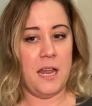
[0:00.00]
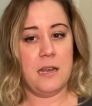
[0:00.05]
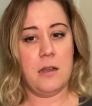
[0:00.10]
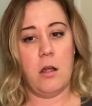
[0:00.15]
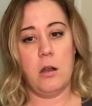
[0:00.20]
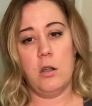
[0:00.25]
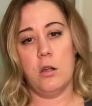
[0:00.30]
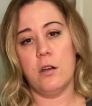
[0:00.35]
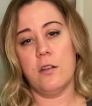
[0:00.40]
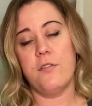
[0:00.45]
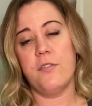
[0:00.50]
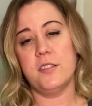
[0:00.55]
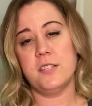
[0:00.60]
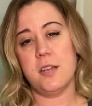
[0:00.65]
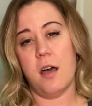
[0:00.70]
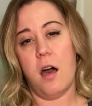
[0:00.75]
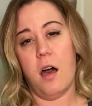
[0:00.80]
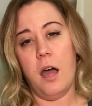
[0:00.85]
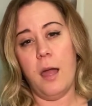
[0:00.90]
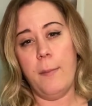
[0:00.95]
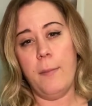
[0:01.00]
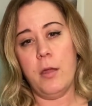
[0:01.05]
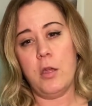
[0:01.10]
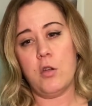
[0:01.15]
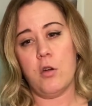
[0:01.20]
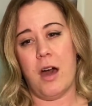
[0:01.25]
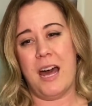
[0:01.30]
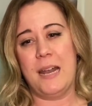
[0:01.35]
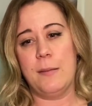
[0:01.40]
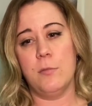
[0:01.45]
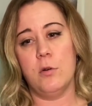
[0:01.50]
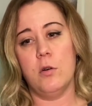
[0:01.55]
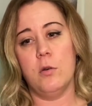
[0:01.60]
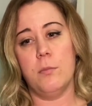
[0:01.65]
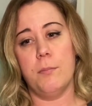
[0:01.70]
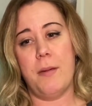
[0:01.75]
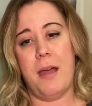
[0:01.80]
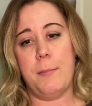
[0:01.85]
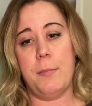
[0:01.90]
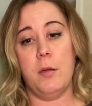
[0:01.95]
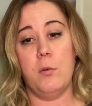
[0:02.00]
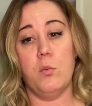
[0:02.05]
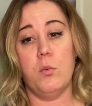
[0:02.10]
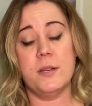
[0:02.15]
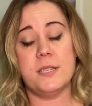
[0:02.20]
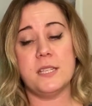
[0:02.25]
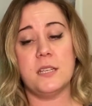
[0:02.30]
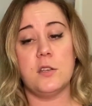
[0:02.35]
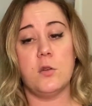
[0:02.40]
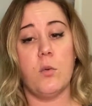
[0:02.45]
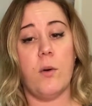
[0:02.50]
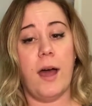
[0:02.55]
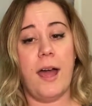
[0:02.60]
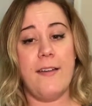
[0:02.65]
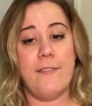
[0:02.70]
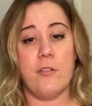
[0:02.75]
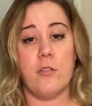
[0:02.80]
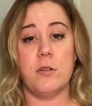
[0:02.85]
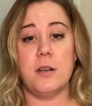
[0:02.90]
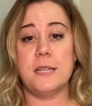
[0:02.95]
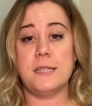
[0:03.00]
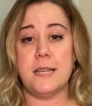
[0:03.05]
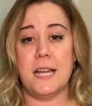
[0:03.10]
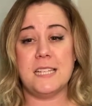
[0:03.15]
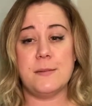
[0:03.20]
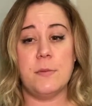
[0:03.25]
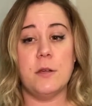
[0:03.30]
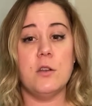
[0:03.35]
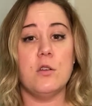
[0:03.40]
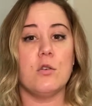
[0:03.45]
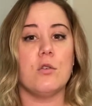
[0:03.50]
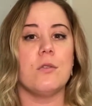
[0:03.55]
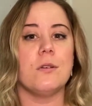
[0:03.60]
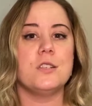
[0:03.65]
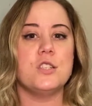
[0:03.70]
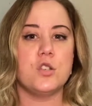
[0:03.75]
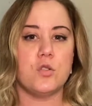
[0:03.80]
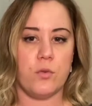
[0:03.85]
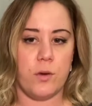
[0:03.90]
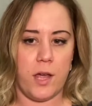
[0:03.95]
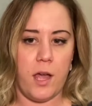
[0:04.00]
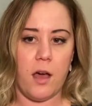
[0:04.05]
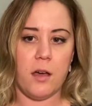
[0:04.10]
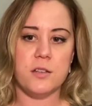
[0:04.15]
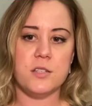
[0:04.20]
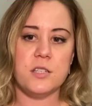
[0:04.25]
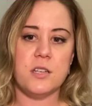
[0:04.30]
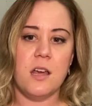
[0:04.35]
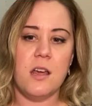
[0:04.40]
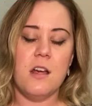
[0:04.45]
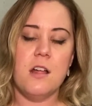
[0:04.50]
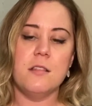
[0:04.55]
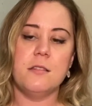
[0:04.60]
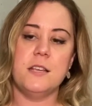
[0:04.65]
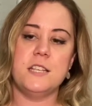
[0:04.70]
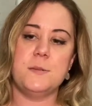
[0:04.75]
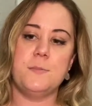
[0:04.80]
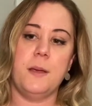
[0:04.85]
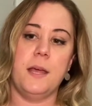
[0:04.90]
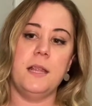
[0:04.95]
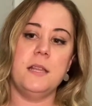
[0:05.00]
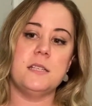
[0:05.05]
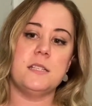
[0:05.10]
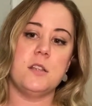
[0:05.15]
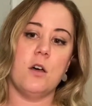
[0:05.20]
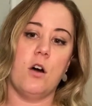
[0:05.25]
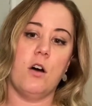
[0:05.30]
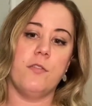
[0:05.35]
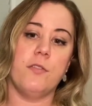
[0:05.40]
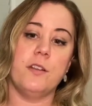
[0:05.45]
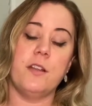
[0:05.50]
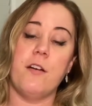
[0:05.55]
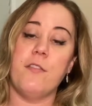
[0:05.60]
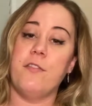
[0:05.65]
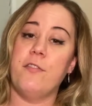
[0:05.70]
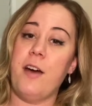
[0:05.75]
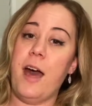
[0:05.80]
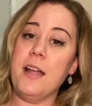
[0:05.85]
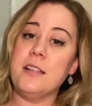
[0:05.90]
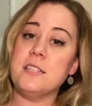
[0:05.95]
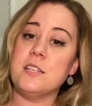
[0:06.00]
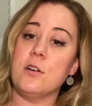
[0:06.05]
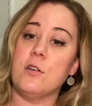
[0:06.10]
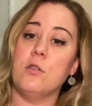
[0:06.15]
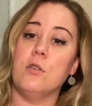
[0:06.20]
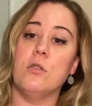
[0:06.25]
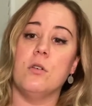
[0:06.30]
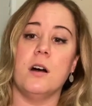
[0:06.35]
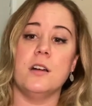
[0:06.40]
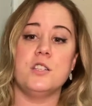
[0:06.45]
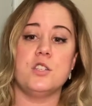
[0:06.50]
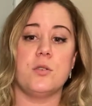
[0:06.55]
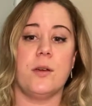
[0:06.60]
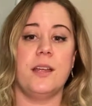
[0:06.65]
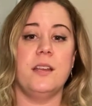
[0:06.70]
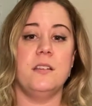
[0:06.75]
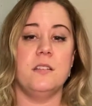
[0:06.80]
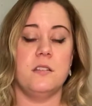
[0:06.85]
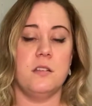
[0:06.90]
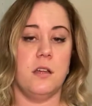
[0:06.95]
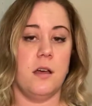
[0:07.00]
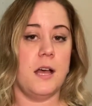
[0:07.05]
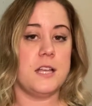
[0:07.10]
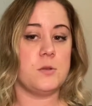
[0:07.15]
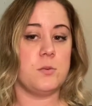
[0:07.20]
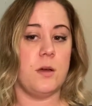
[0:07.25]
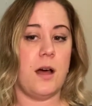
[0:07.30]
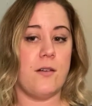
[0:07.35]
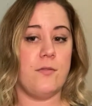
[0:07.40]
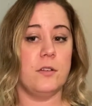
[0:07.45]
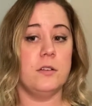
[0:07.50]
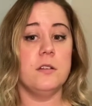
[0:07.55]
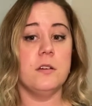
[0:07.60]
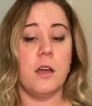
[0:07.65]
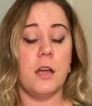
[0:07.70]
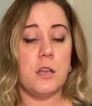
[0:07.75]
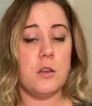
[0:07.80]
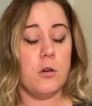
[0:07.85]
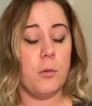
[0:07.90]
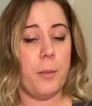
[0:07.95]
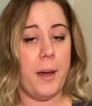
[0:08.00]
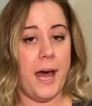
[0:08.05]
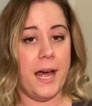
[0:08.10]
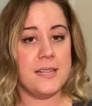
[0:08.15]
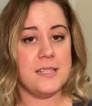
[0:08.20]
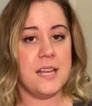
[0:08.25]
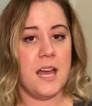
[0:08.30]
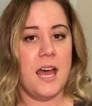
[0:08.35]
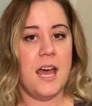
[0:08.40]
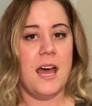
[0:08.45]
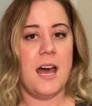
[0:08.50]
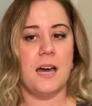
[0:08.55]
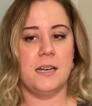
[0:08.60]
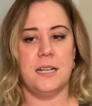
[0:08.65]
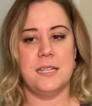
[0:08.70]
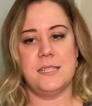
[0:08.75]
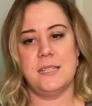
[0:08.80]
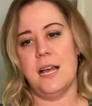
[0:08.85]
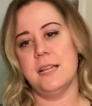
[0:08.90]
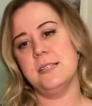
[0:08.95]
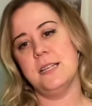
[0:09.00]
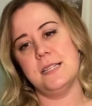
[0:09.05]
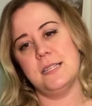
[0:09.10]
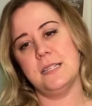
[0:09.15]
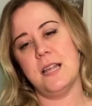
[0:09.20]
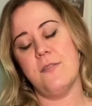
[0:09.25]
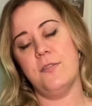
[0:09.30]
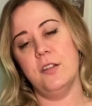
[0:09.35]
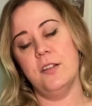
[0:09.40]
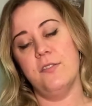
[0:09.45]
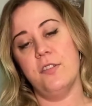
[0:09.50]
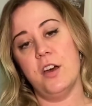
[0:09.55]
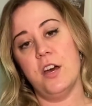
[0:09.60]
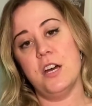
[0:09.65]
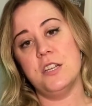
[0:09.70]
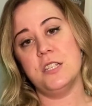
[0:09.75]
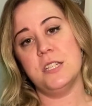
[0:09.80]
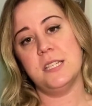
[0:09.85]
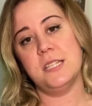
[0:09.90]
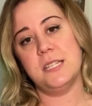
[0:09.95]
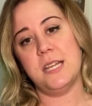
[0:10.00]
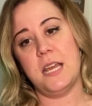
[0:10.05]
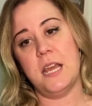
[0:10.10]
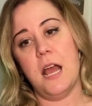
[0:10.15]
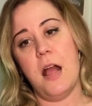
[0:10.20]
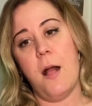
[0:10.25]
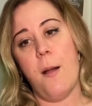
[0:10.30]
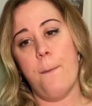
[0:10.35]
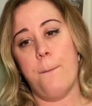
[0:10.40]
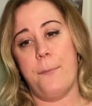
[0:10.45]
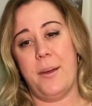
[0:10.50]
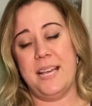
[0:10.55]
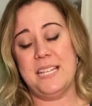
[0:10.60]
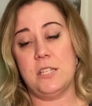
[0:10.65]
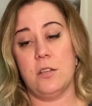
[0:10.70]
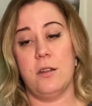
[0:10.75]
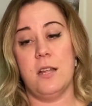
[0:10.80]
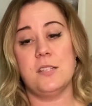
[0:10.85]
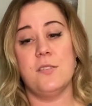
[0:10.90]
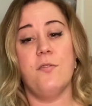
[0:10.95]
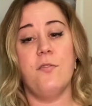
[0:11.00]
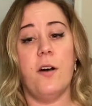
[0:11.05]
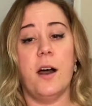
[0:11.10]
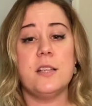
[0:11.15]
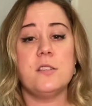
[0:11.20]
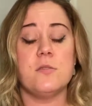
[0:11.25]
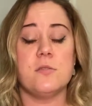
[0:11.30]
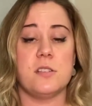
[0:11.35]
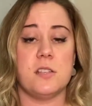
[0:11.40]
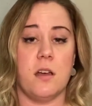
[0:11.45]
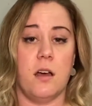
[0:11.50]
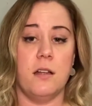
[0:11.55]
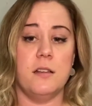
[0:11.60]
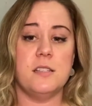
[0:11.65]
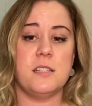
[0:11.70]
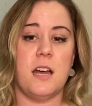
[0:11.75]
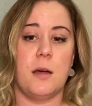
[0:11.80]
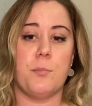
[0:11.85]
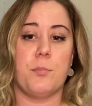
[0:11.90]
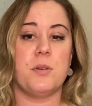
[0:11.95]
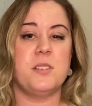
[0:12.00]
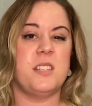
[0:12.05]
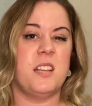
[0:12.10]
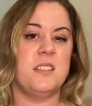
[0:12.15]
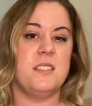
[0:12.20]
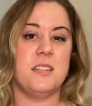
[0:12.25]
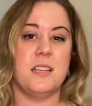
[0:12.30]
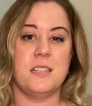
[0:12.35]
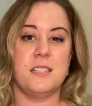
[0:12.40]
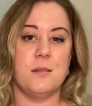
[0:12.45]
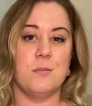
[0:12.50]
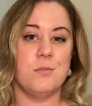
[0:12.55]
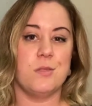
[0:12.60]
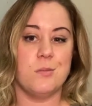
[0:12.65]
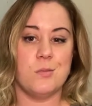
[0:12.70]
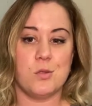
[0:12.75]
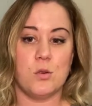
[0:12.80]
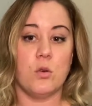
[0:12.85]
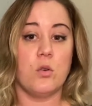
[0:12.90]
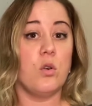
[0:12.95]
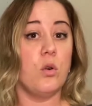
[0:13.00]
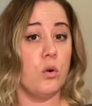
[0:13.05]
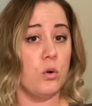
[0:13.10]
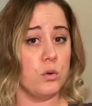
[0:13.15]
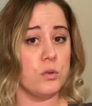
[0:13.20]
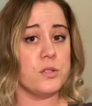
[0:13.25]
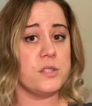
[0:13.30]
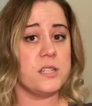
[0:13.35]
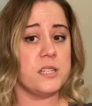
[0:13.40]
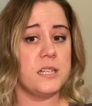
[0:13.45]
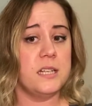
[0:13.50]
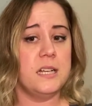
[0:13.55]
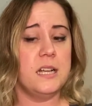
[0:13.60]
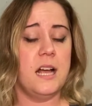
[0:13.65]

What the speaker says: A lot of the time, your animal may be whisked away for an assessment or a triage. This means often a vet or a trained nurse will have a look at your pet and assess its level of urgency based on its vital signs and presenting symptoms or cause.